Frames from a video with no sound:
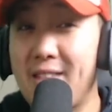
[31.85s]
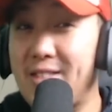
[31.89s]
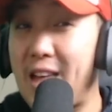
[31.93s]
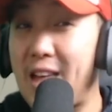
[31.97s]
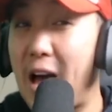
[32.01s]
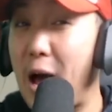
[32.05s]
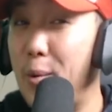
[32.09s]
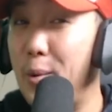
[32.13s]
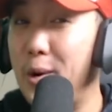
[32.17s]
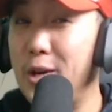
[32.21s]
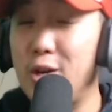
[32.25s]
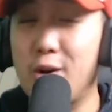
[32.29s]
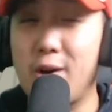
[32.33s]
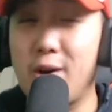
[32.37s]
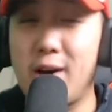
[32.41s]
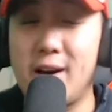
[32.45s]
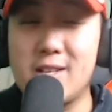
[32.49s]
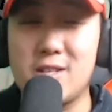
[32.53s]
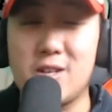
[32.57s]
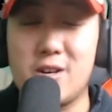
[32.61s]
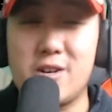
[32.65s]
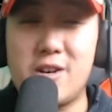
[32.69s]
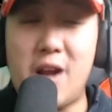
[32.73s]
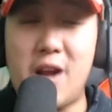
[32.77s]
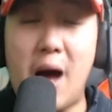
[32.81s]
That way you
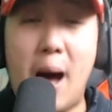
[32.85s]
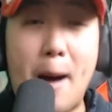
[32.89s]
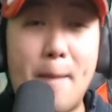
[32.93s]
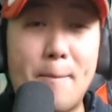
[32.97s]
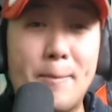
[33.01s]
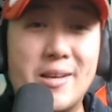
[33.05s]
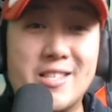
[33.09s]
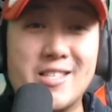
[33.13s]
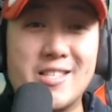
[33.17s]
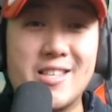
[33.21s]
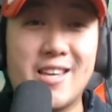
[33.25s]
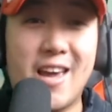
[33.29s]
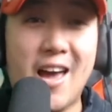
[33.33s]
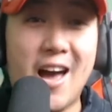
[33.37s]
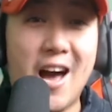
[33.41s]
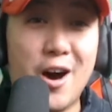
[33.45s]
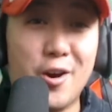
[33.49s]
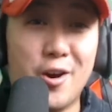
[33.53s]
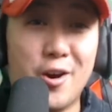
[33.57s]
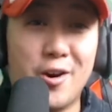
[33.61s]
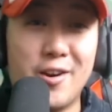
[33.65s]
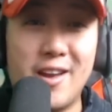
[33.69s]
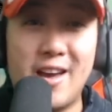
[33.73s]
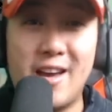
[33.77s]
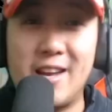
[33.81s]
guys are not missing
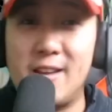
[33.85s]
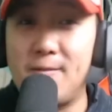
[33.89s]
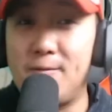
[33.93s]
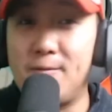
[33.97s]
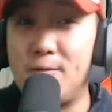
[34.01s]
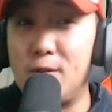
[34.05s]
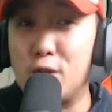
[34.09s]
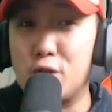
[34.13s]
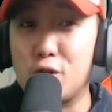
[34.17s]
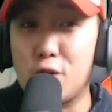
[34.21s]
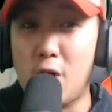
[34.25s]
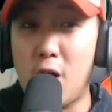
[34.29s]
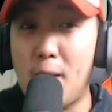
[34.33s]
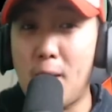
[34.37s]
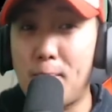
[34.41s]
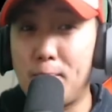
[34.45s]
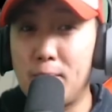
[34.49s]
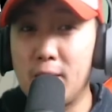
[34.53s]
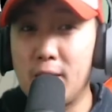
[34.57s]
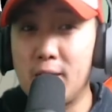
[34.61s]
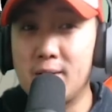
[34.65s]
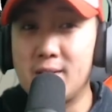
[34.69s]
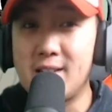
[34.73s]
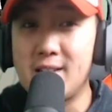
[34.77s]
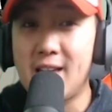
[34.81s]
out on any future
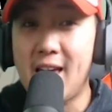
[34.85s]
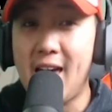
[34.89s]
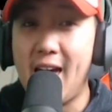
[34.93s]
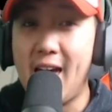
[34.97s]
uploads.